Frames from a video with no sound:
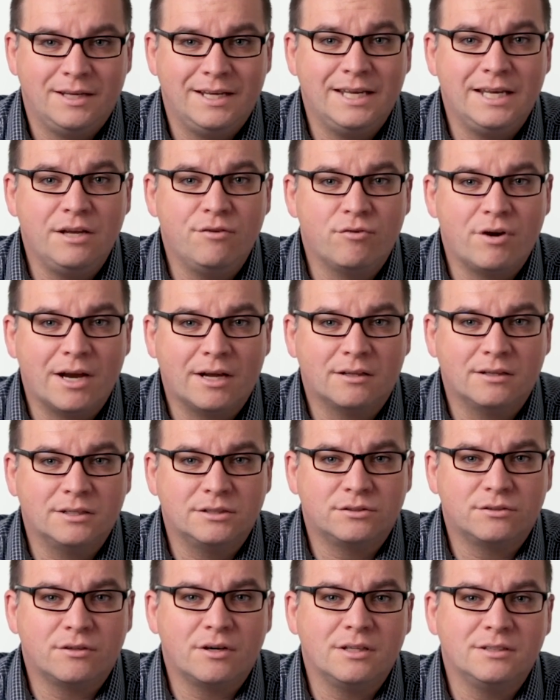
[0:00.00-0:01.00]
Any
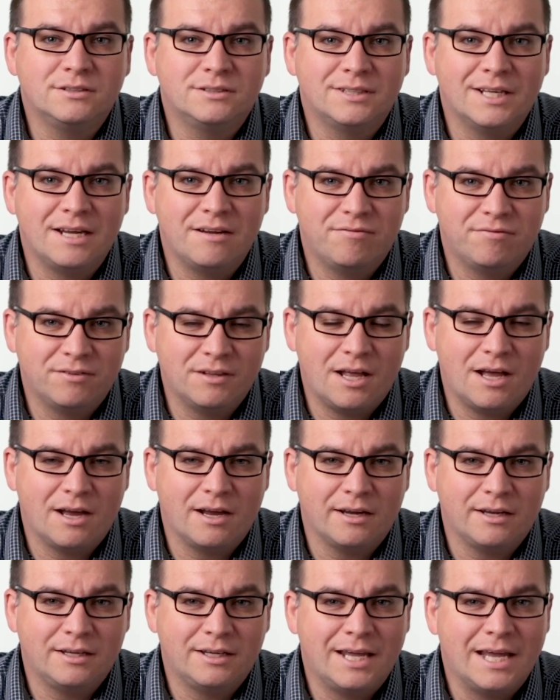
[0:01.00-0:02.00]
reckless or unsafe
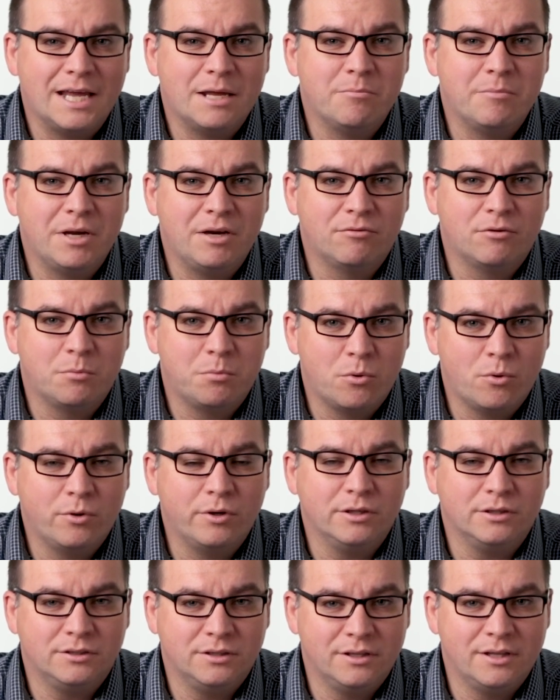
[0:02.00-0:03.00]
flying can be
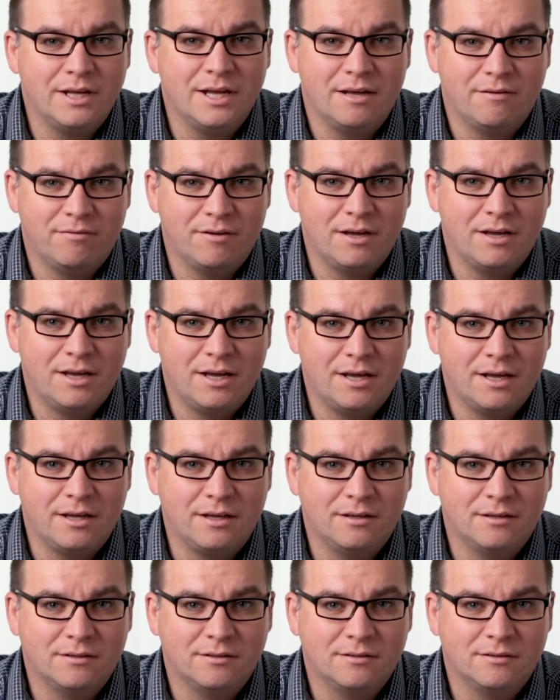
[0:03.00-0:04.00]
reported to the
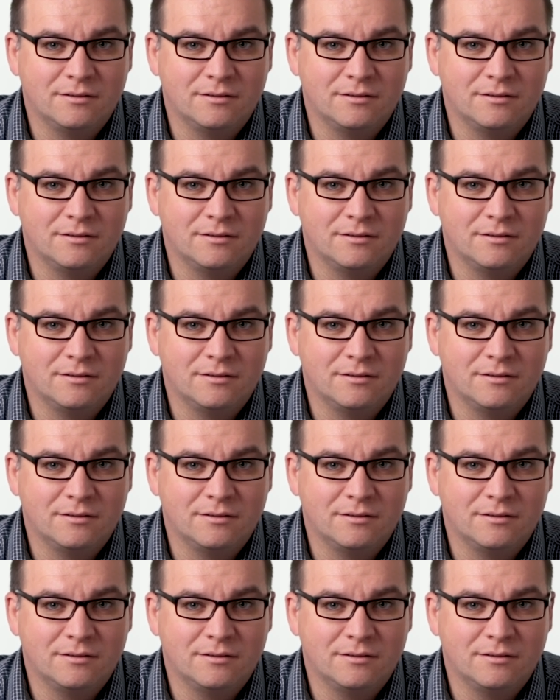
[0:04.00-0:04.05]
FAA.